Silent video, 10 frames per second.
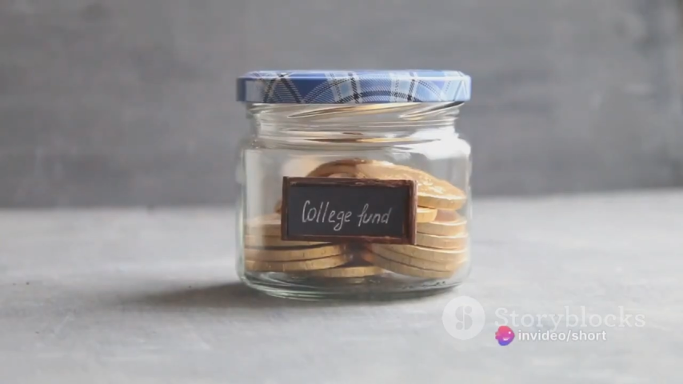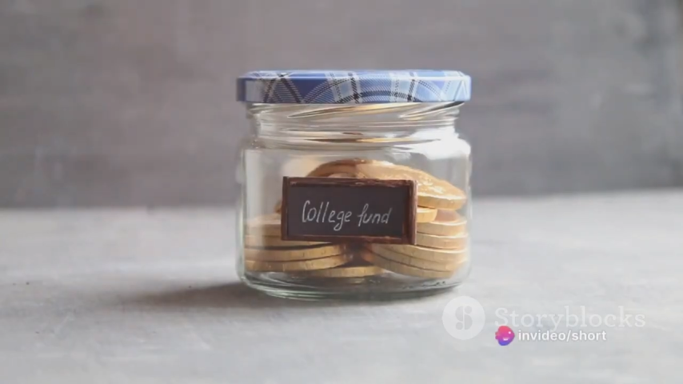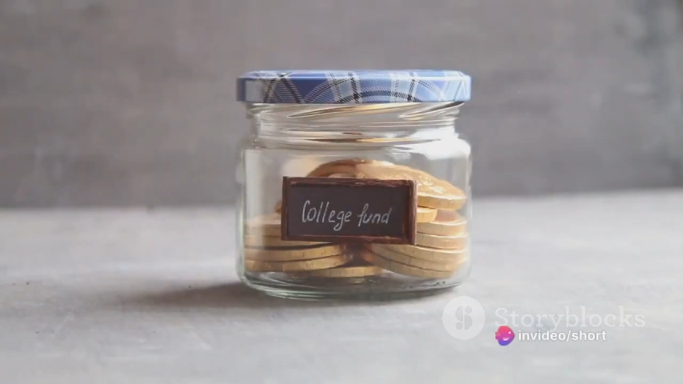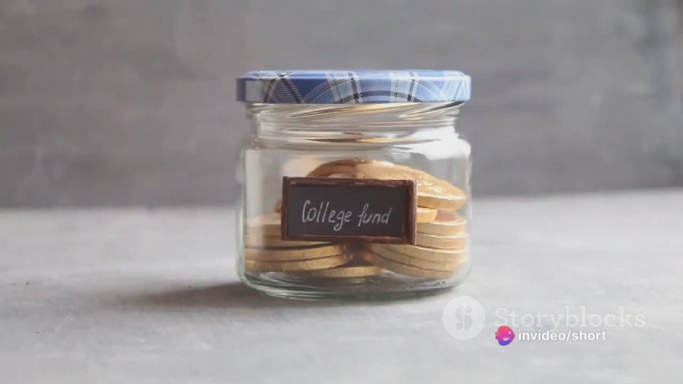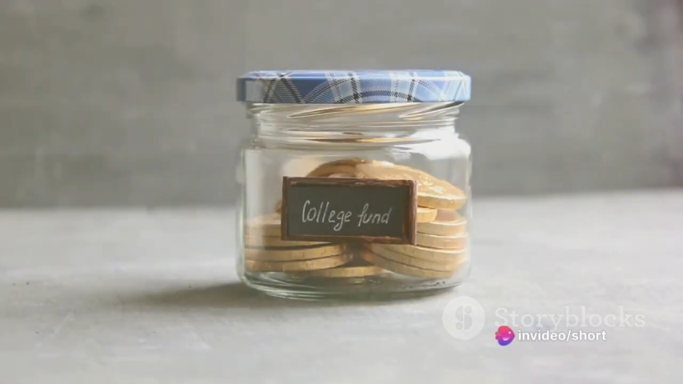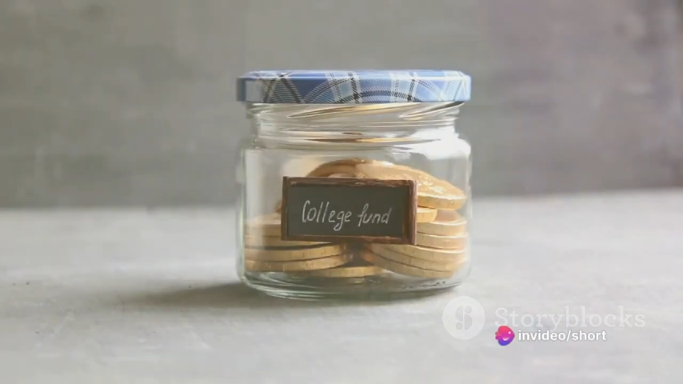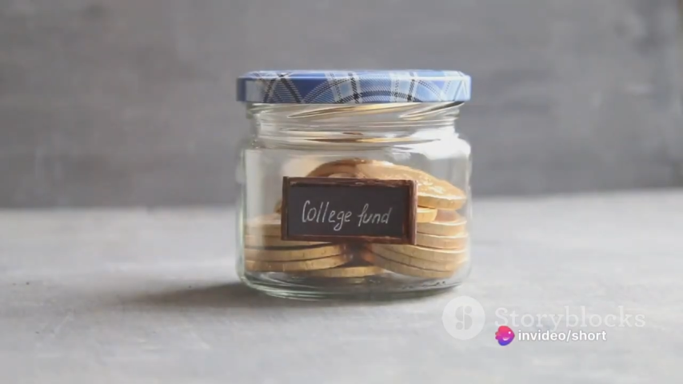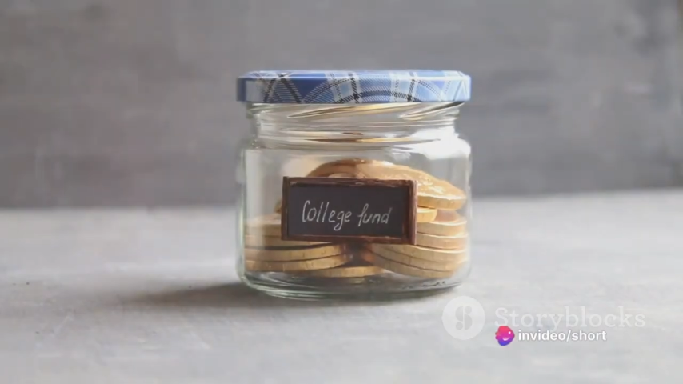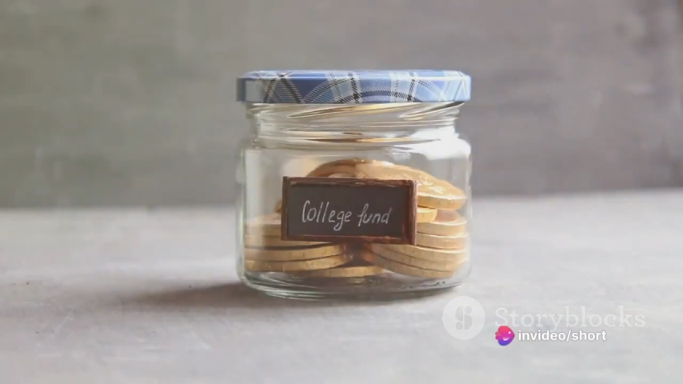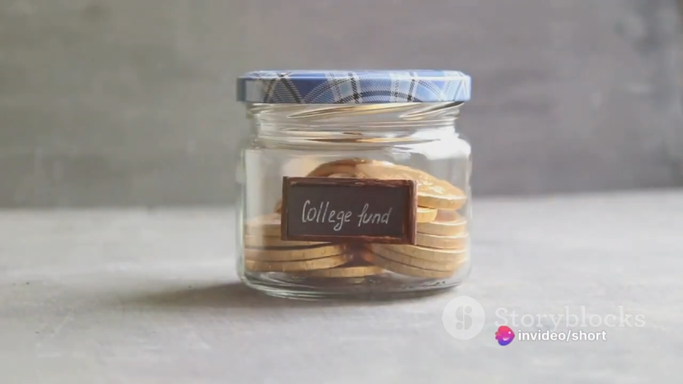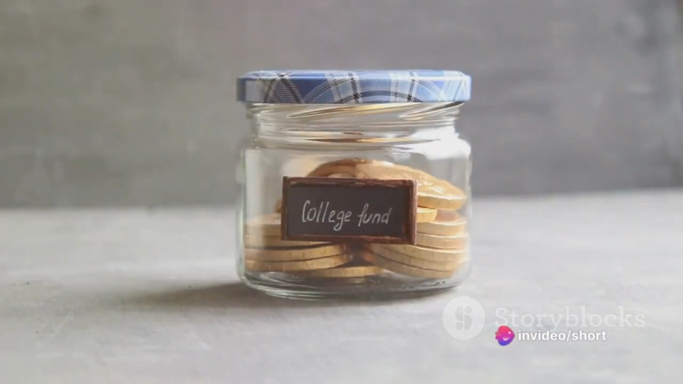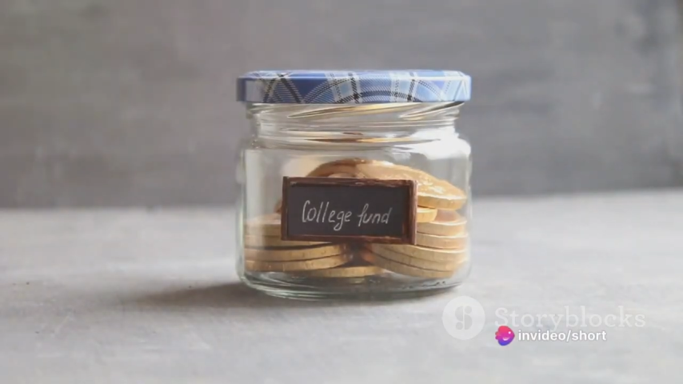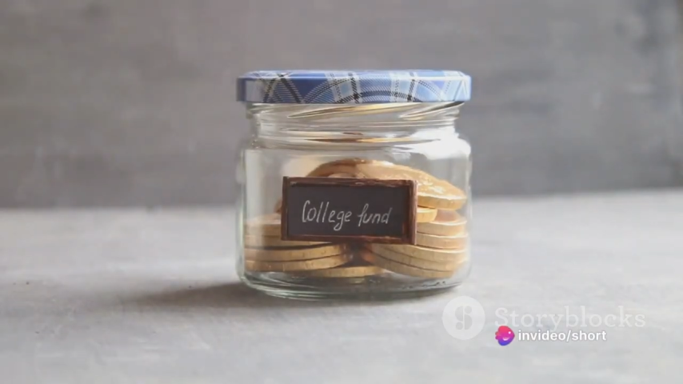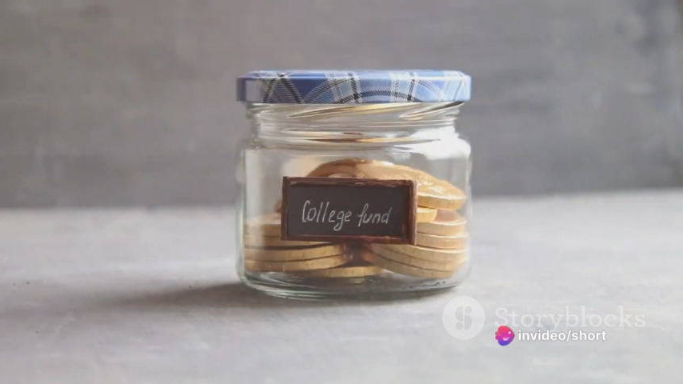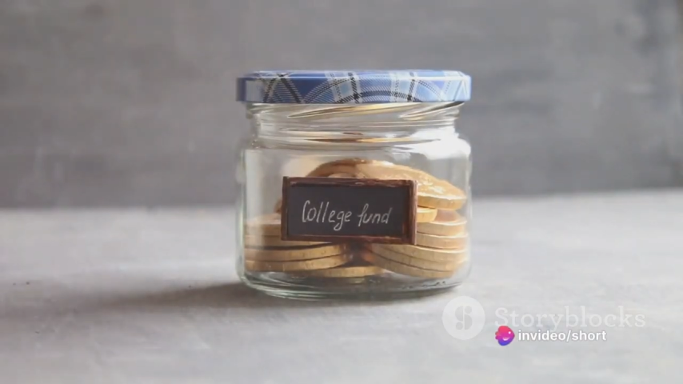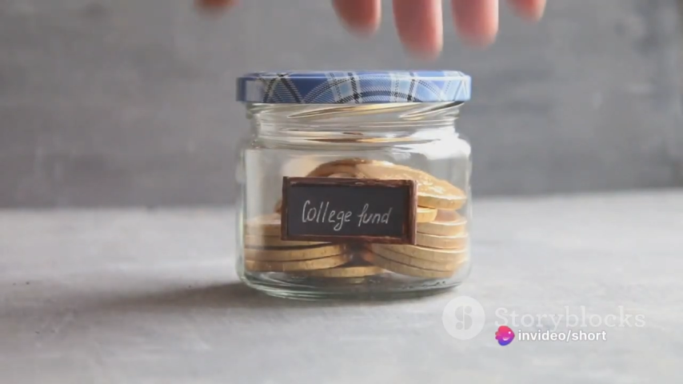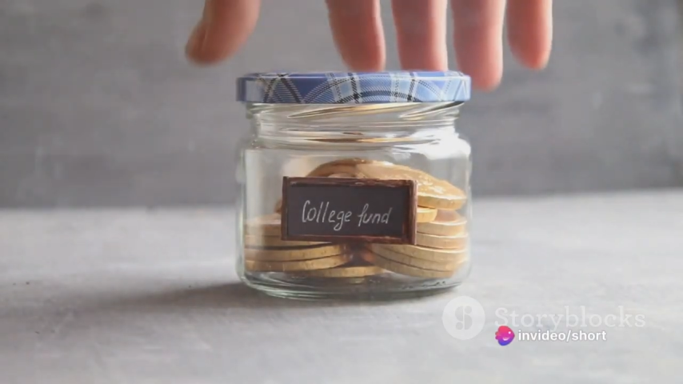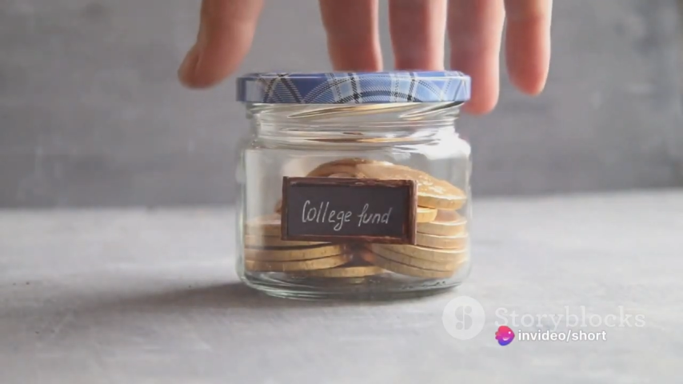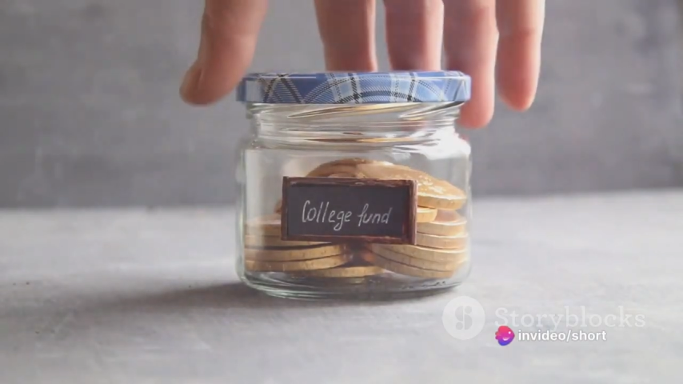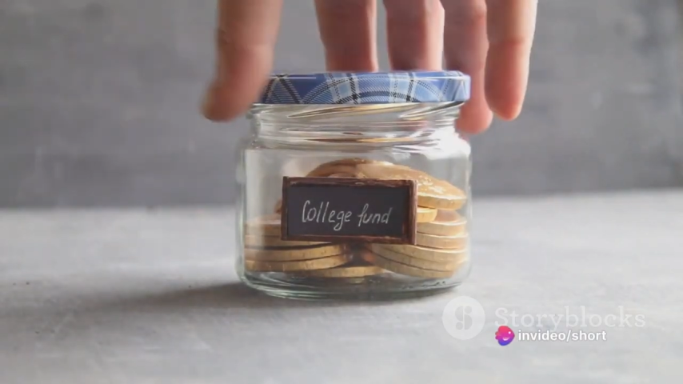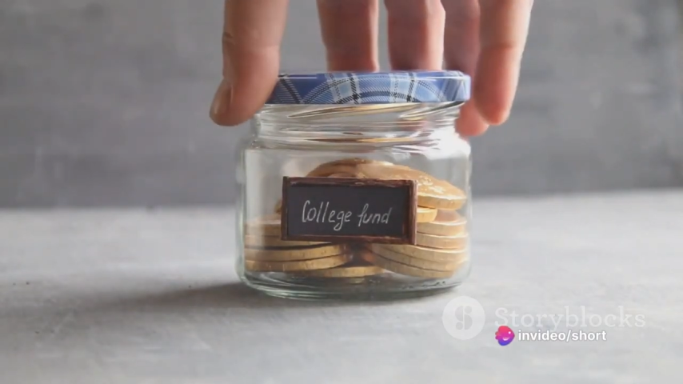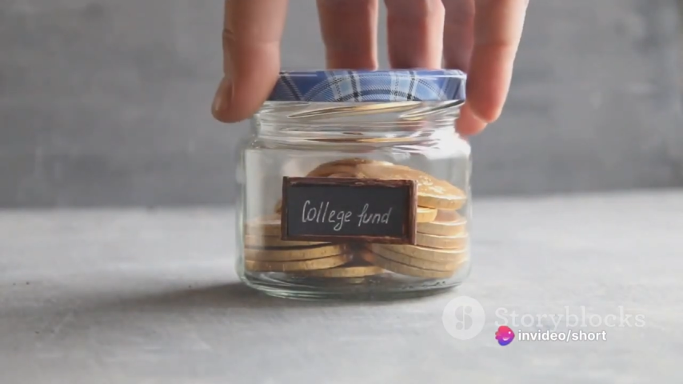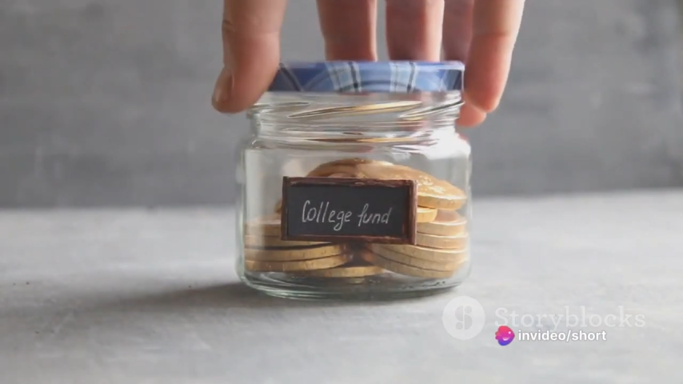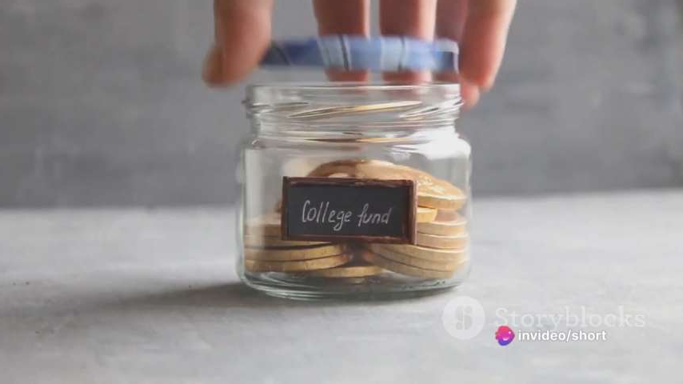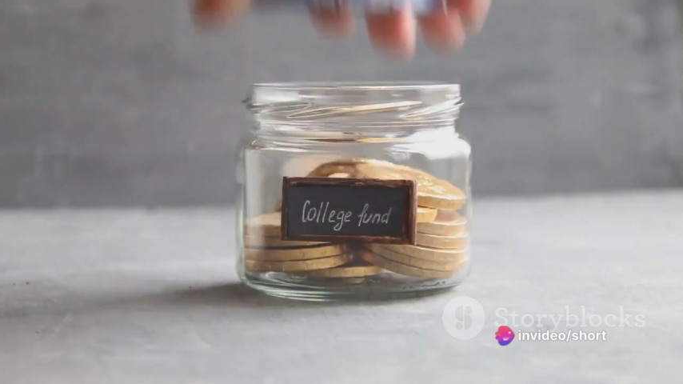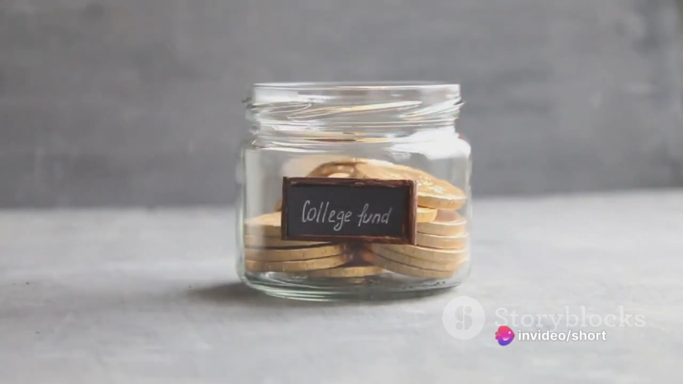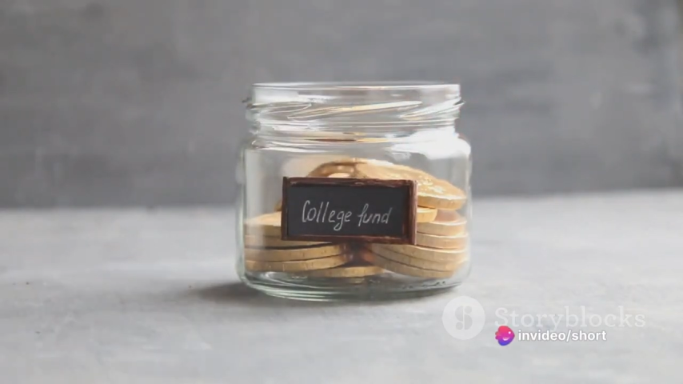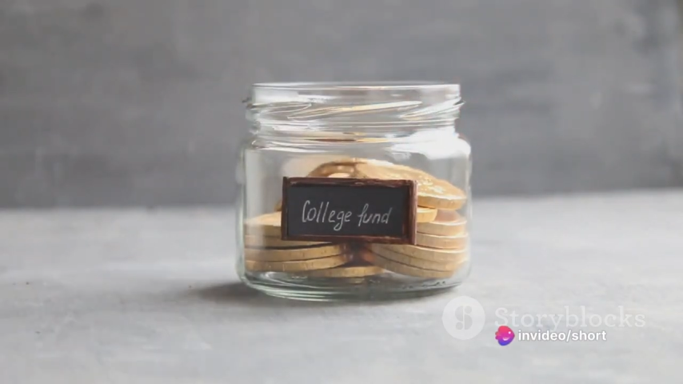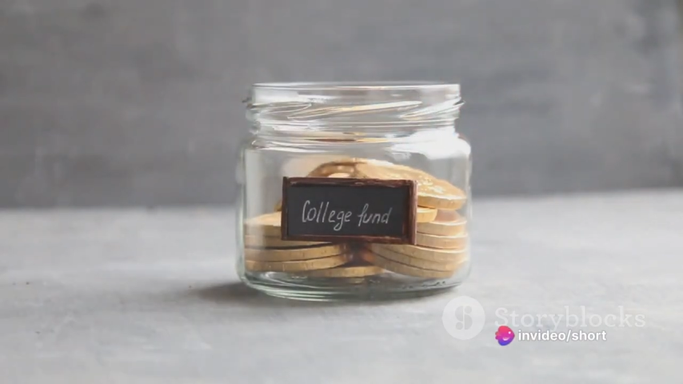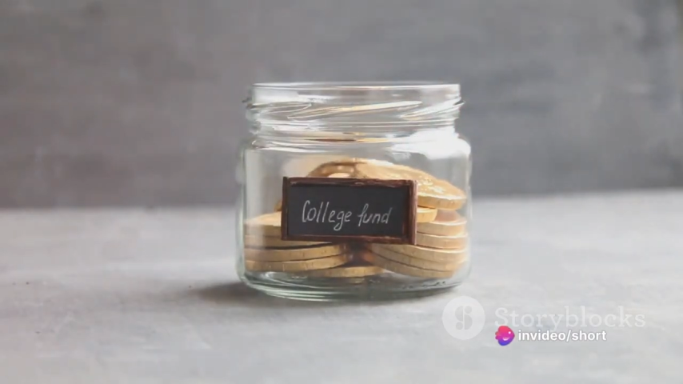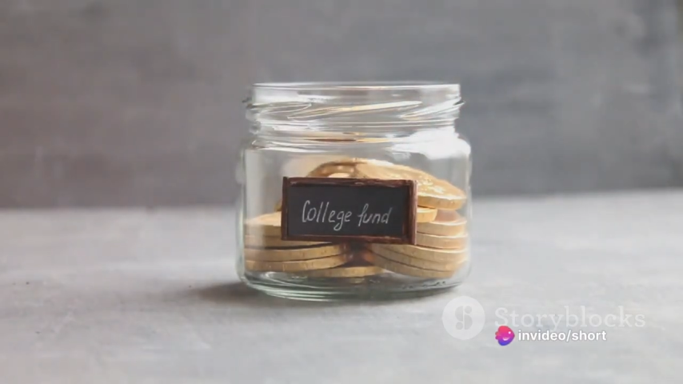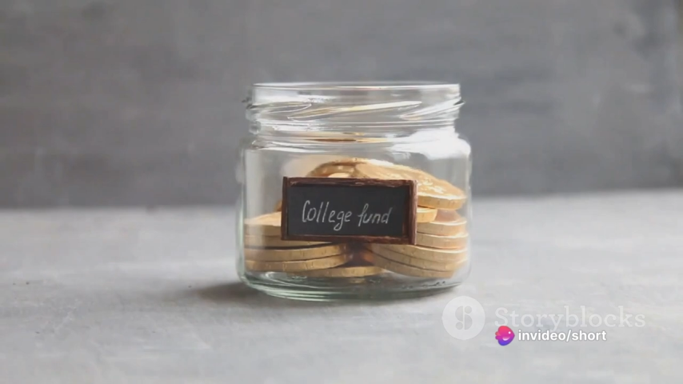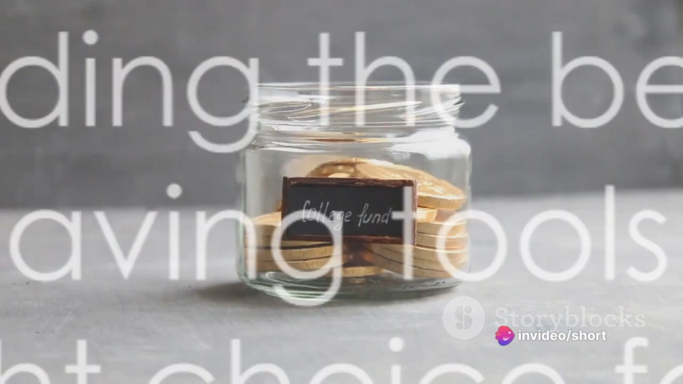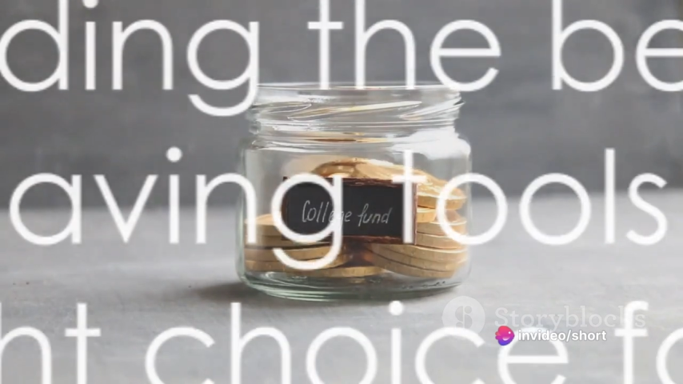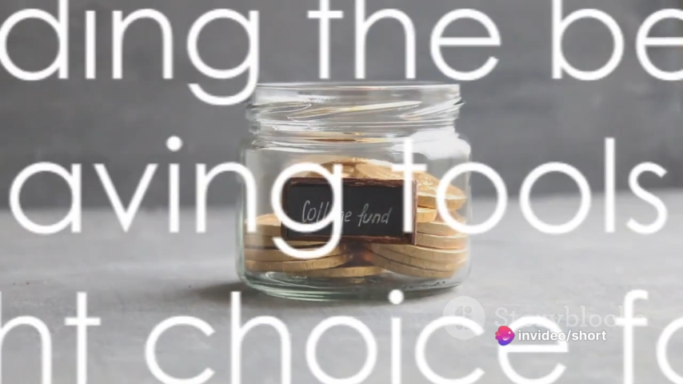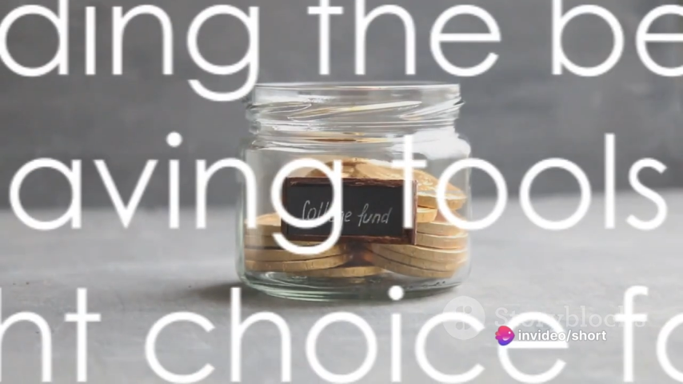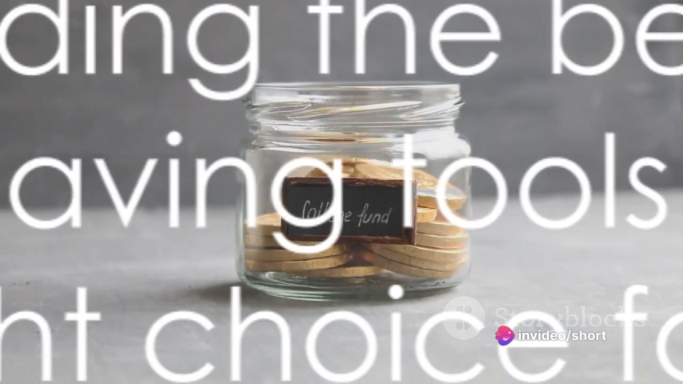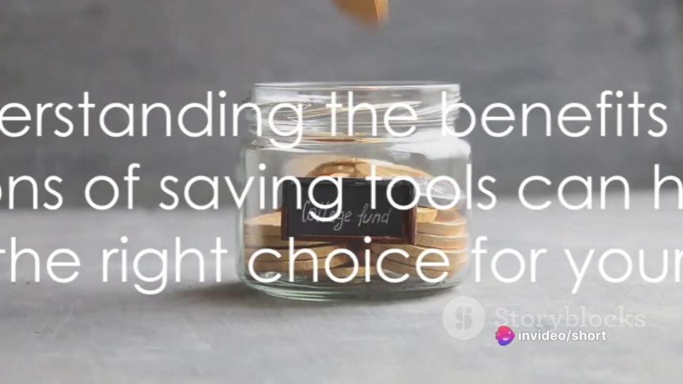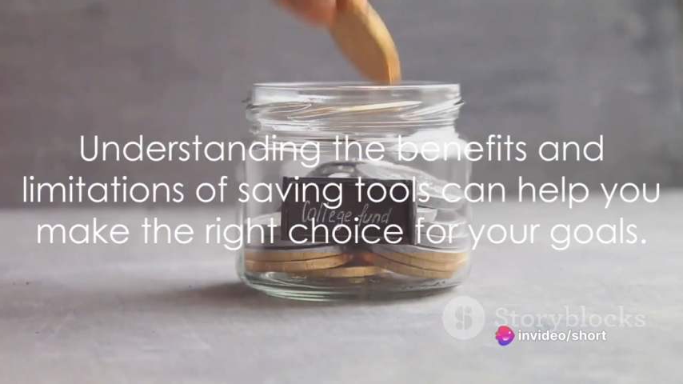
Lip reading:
No face is visible, so there are no lips to read.